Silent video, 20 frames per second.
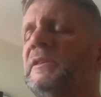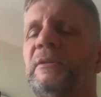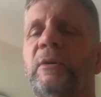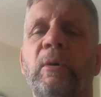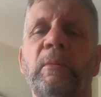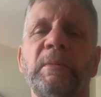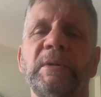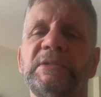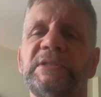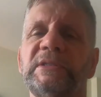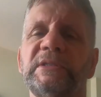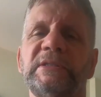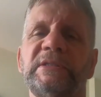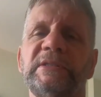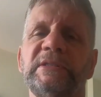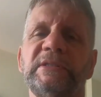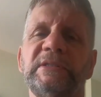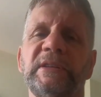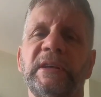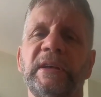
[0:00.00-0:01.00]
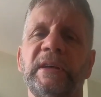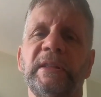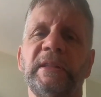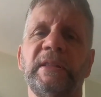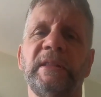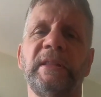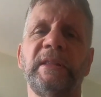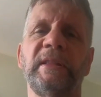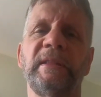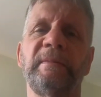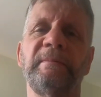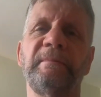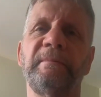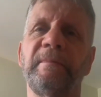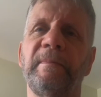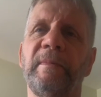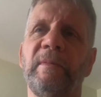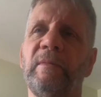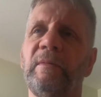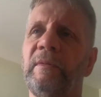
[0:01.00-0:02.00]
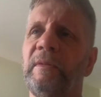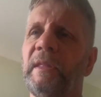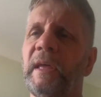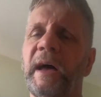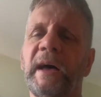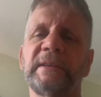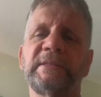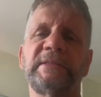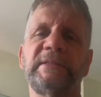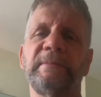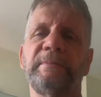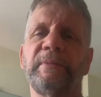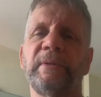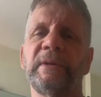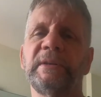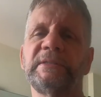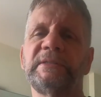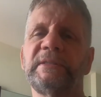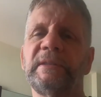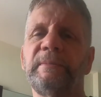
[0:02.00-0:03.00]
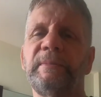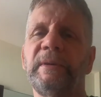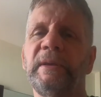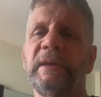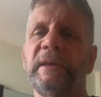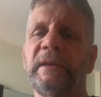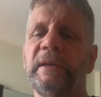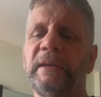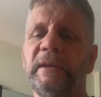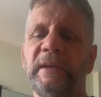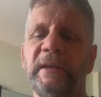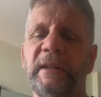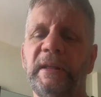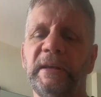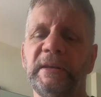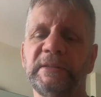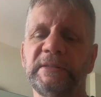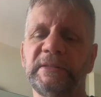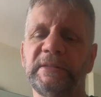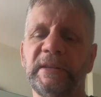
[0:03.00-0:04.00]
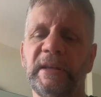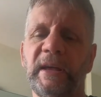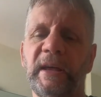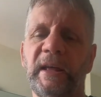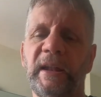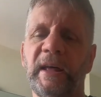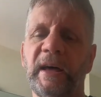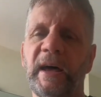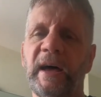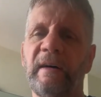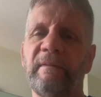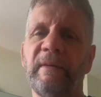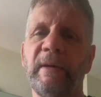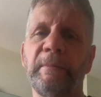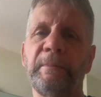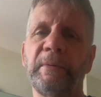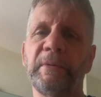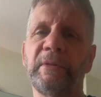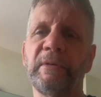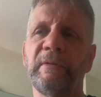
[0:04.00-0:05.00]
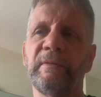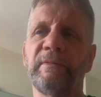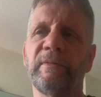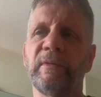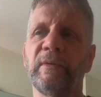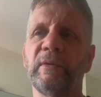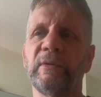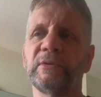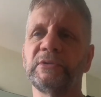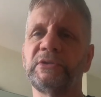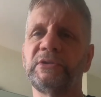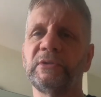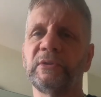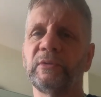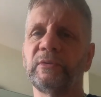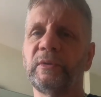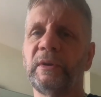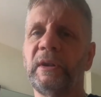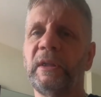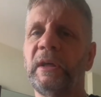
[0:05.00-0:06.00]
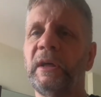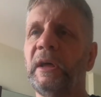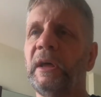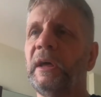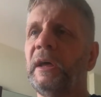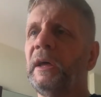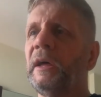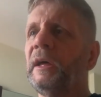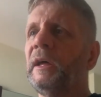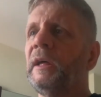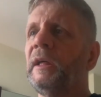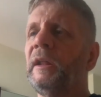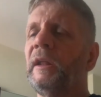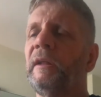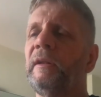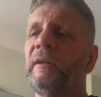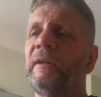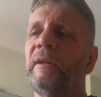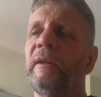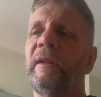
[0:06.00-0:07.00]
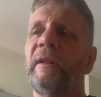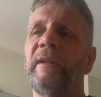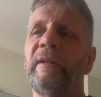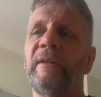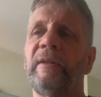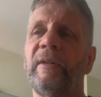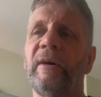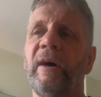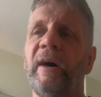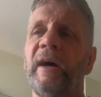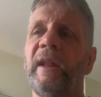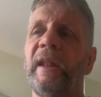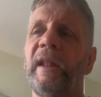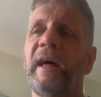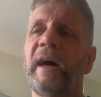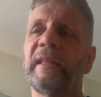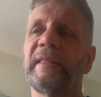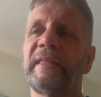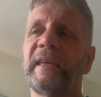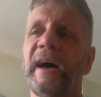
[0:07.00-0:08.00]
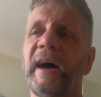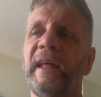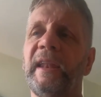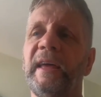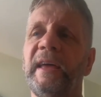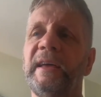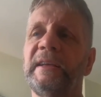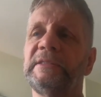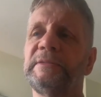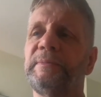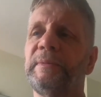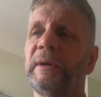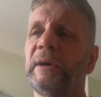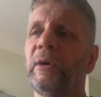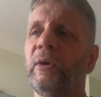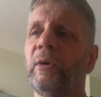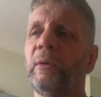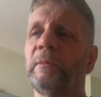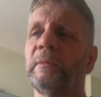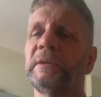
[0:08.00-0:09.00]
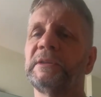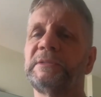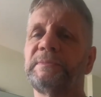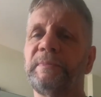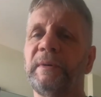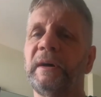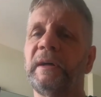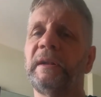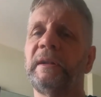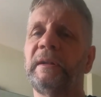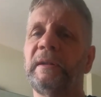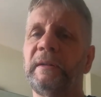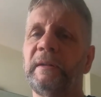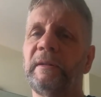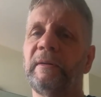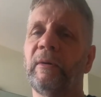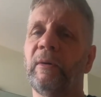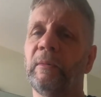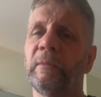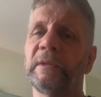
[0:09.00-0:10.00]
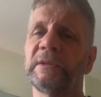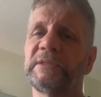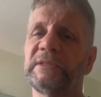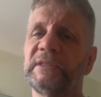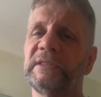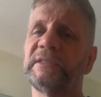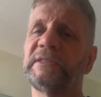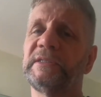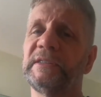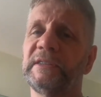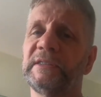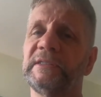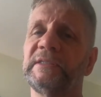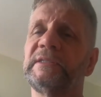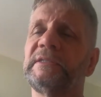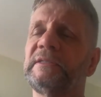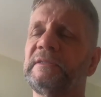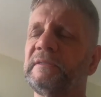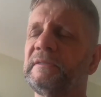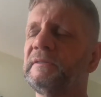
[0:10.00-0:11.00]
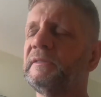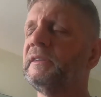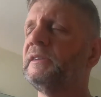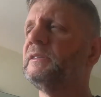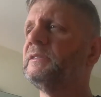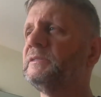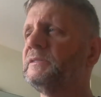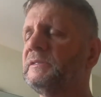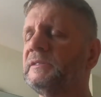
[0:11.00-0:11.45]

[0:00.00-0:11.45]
homelessness is a nasty place to be. It is, and I have empathy for those children. Not at that age being homeless, but homelessness is a